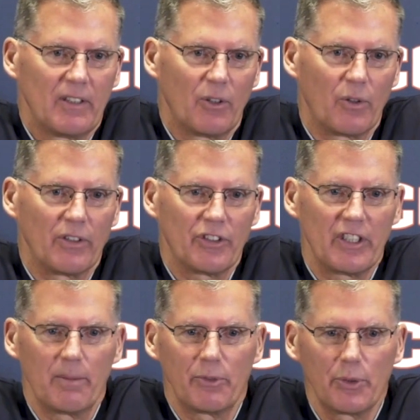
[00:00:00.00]
or
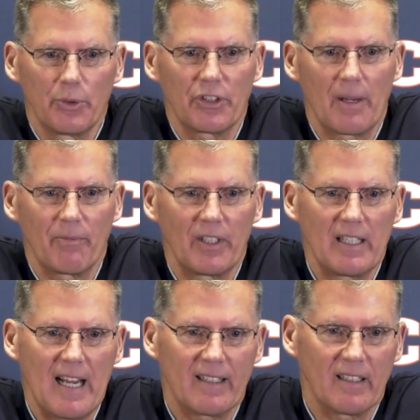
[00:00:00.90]
see them do something
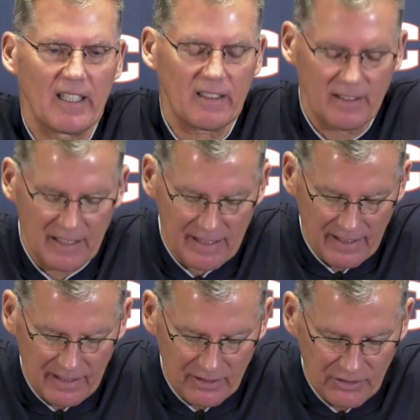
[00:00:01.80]
athletically, I
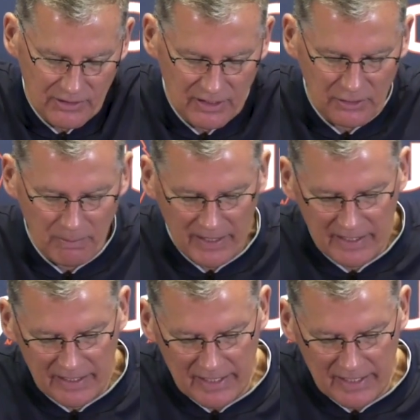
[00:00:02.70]
think is big.